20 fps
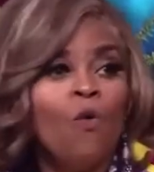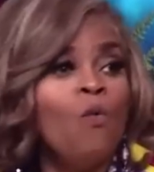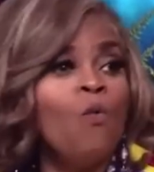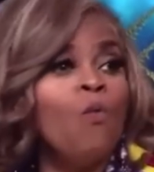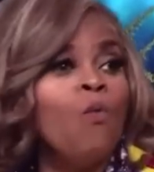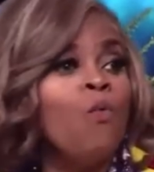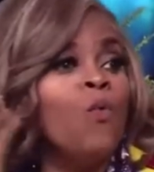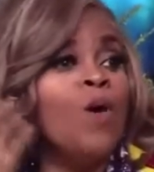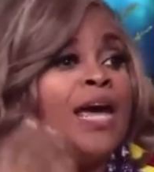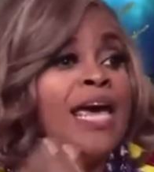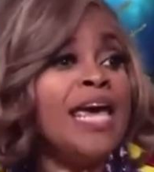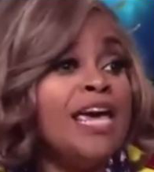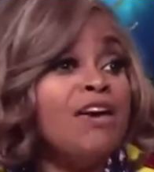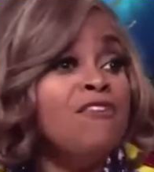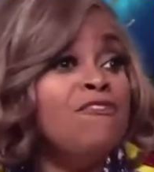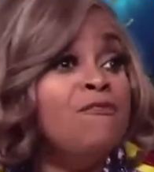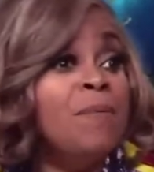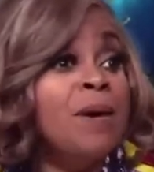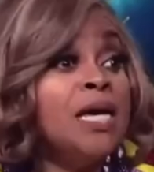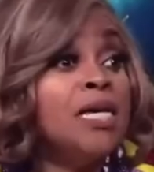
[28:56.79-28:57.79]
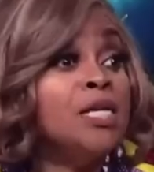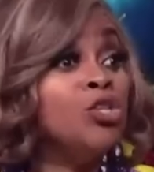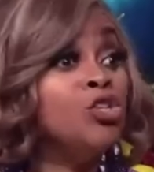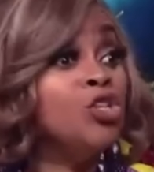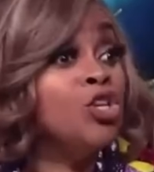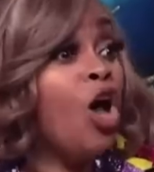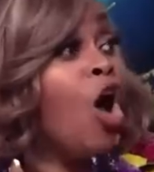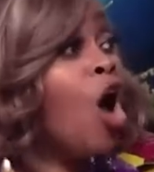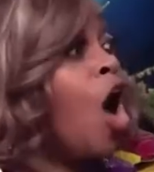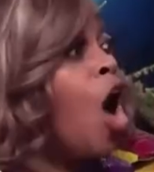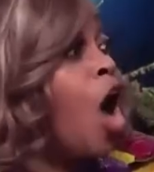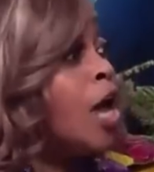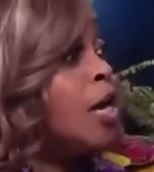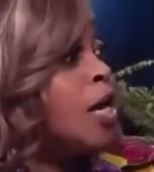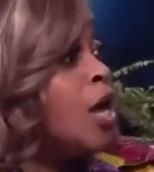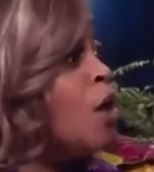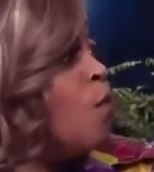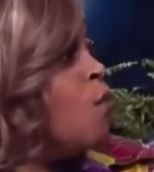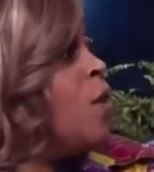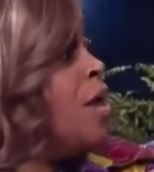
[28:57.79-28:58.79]
We've been taught.
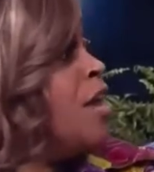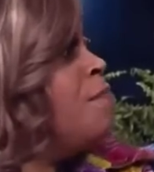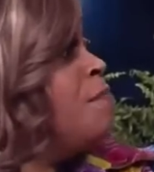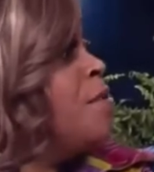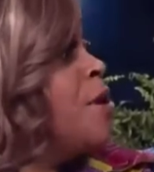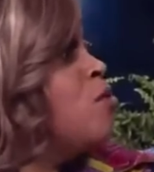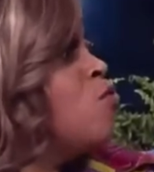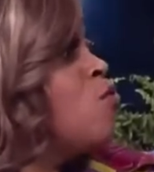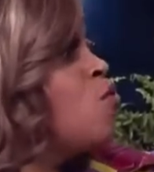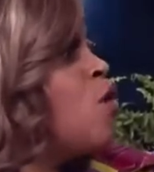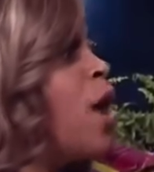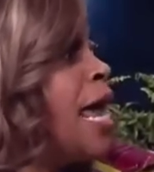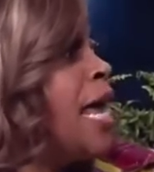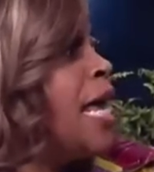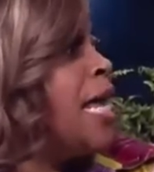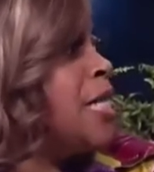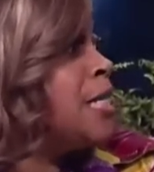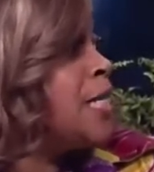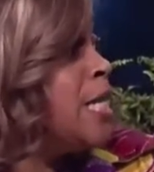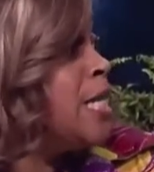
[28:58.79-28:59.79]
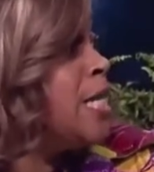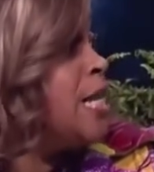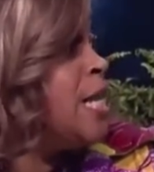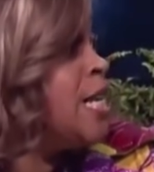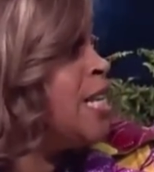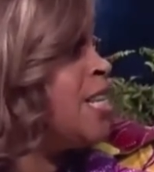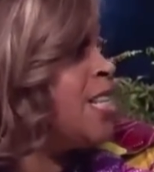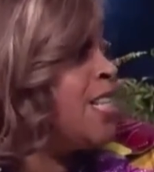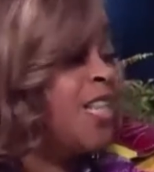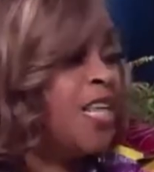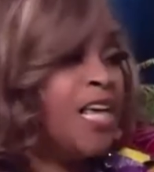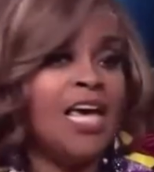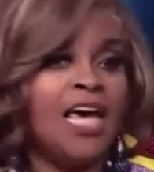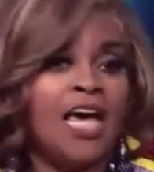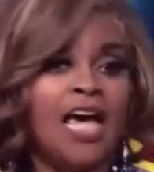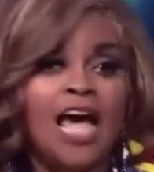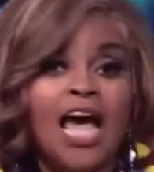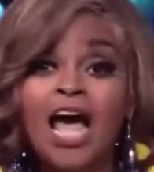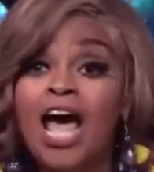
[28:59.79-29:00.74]
We've been raised in this thing.